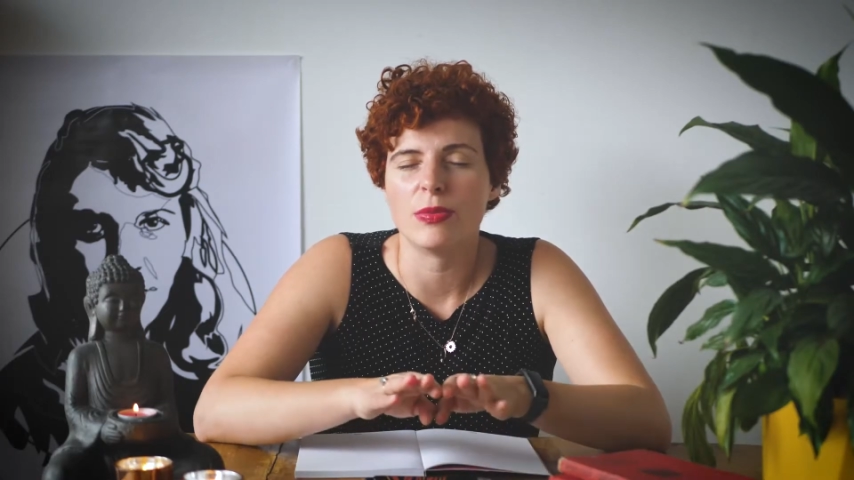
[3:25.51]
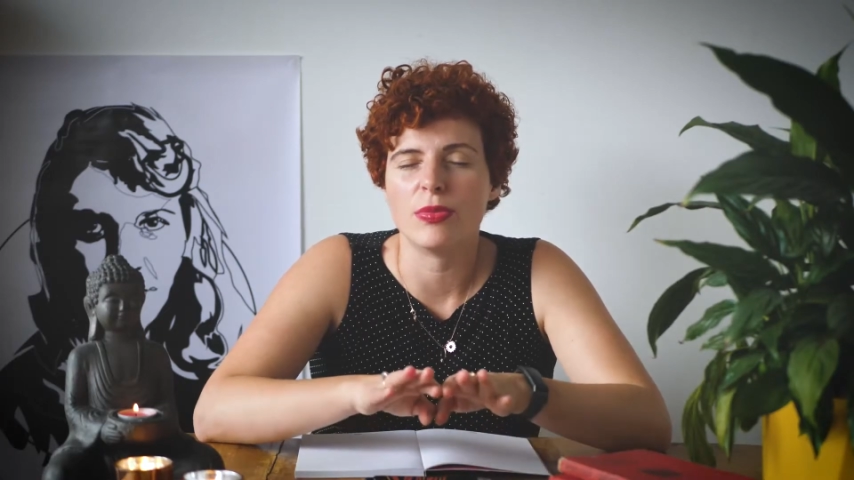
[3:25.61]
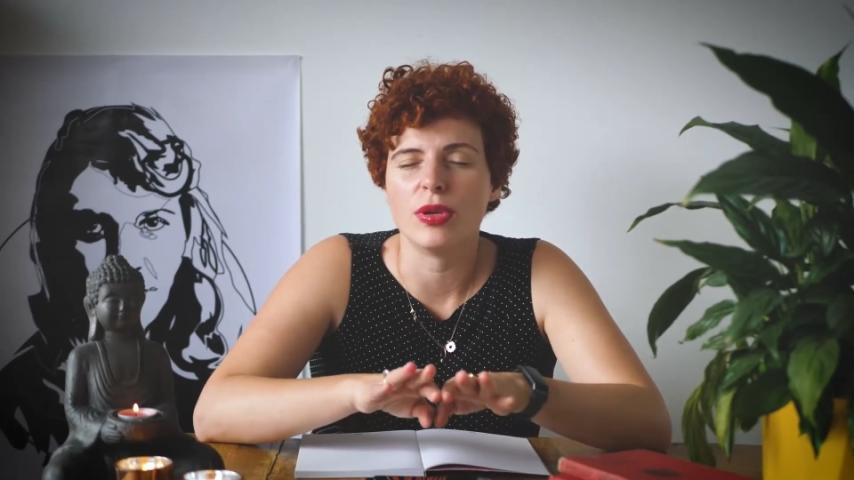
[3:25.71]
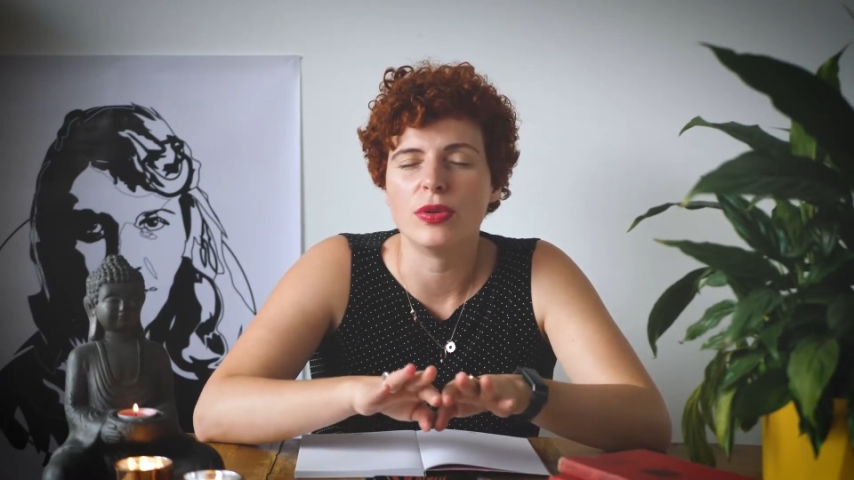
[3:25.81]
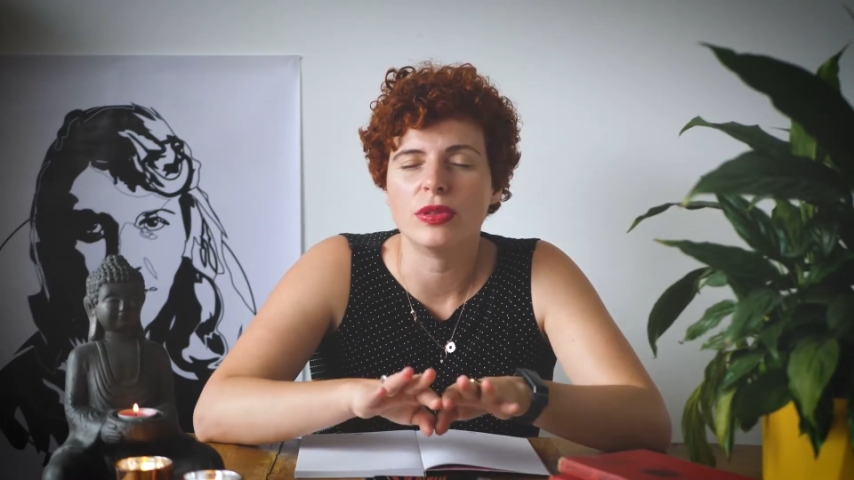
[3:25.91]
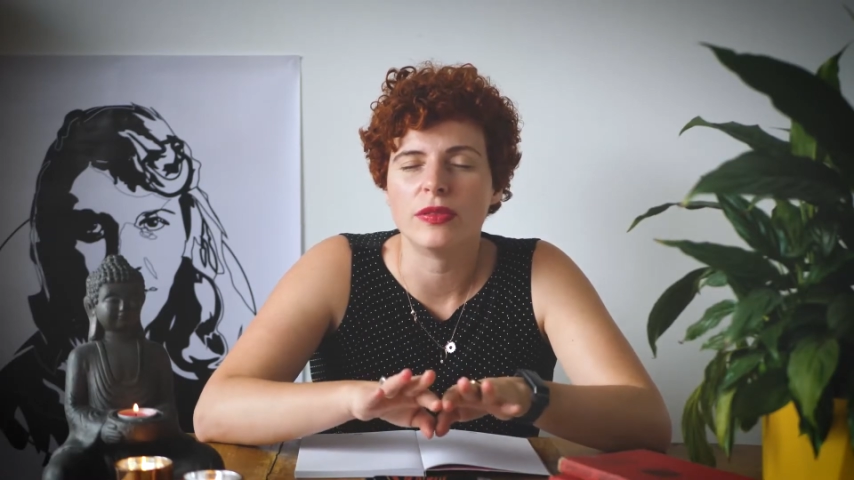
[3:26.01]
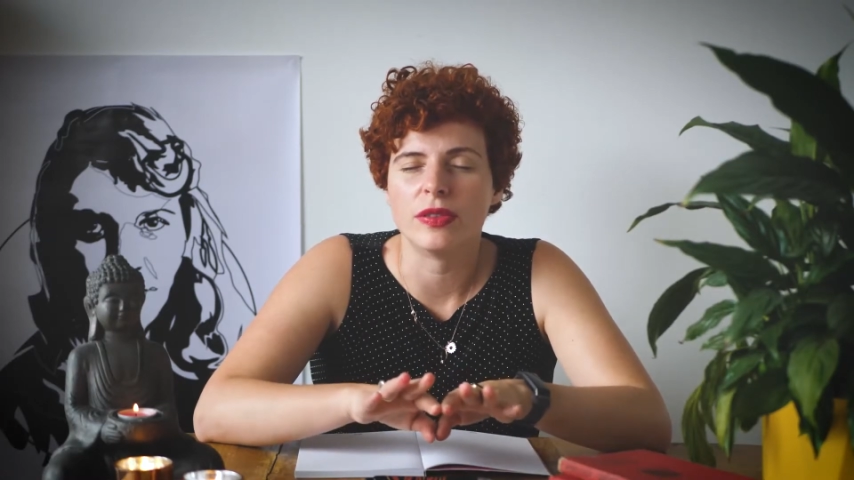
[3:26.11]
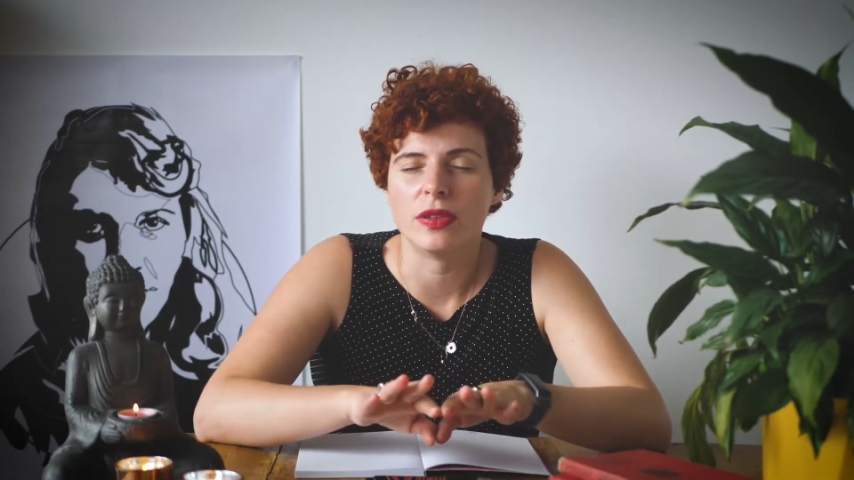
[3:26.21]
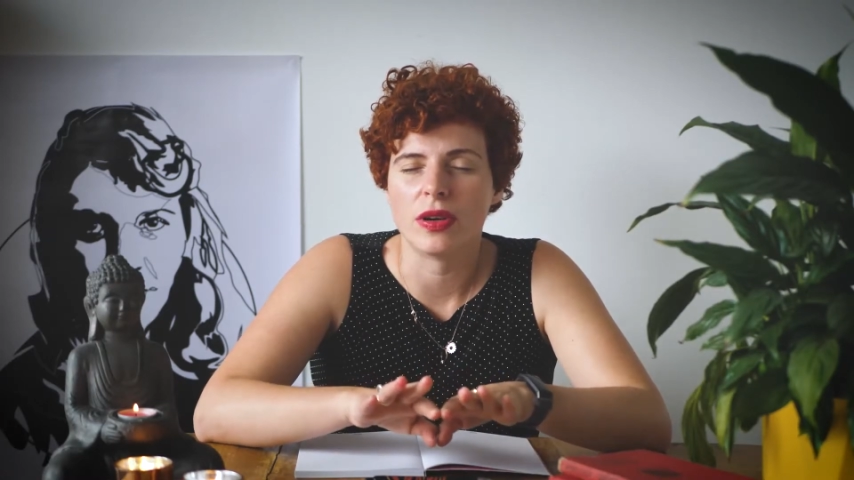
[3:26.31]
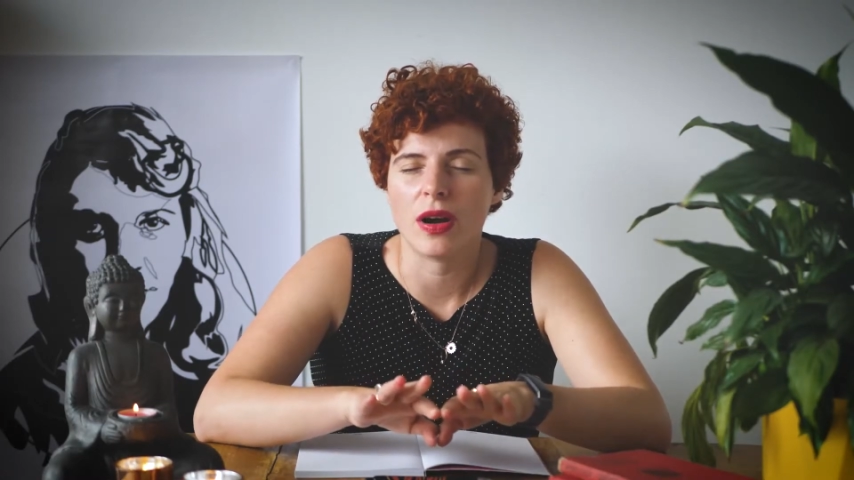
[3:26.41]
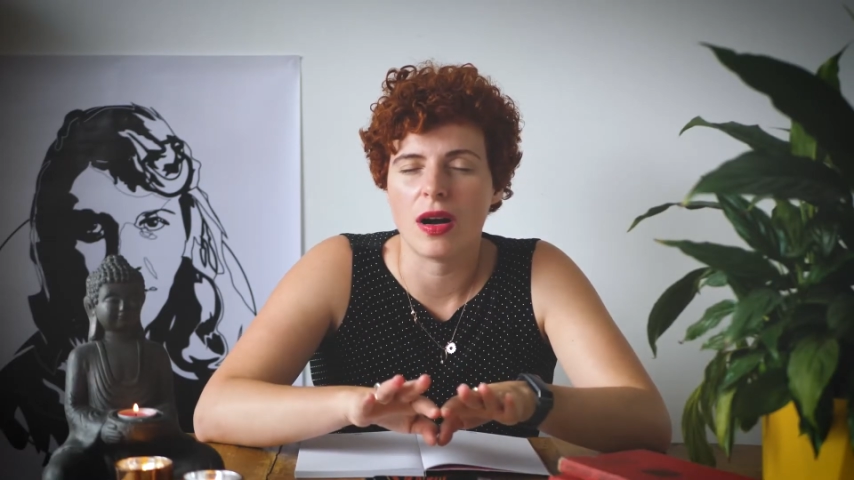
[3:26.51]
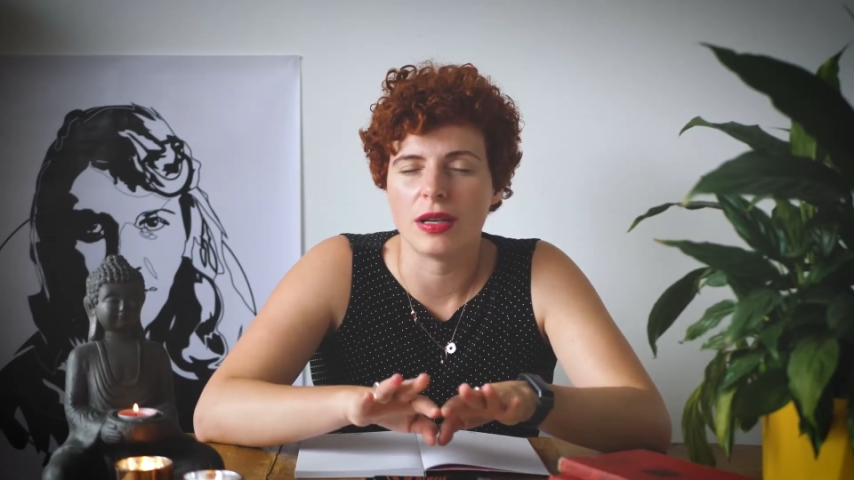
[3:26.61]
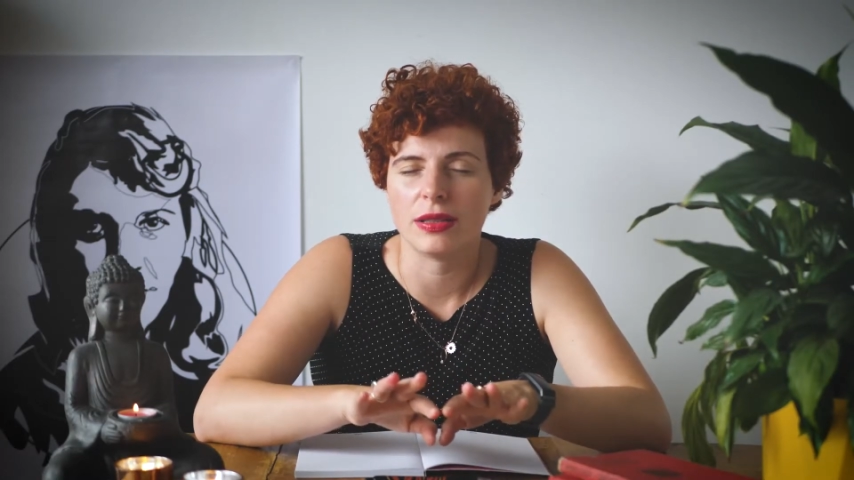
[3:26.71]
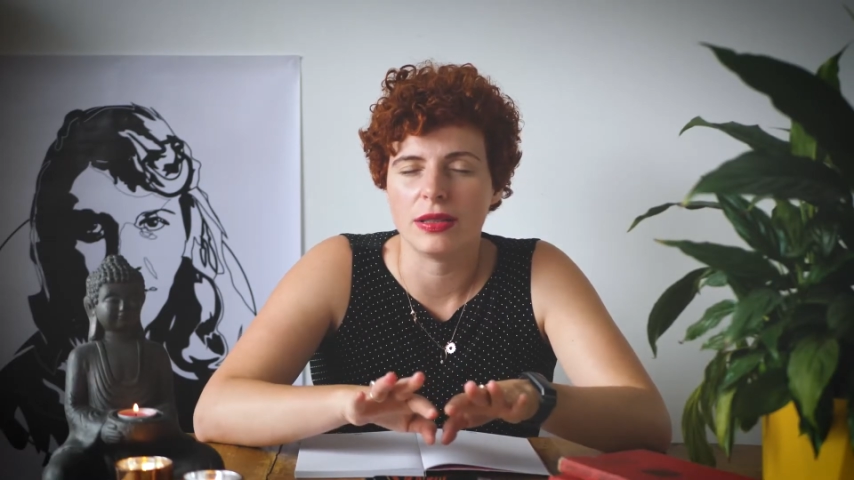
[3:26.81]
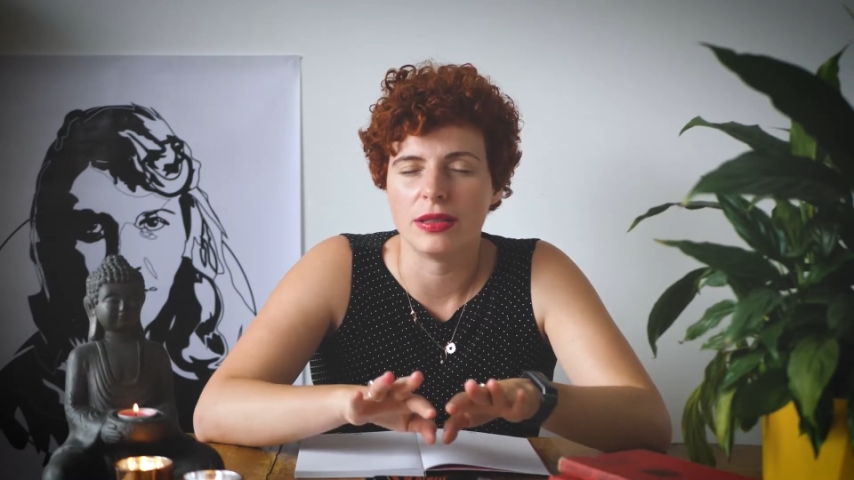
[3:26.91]
beautiful
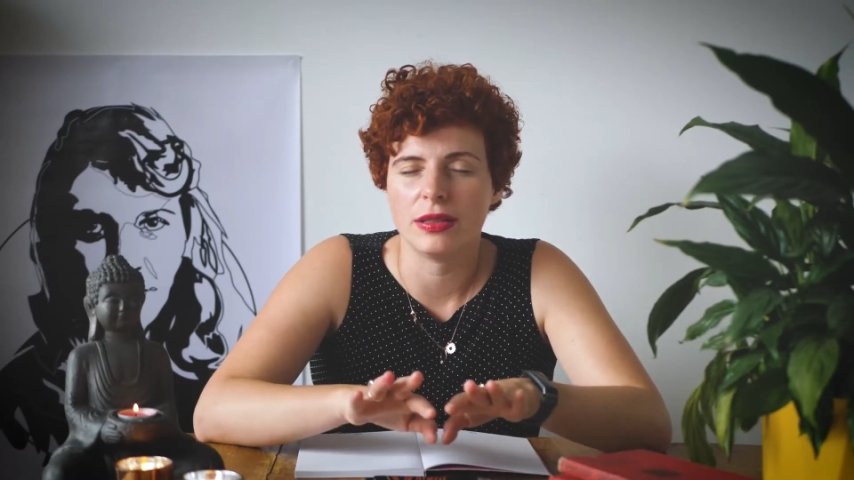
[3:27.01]
garden.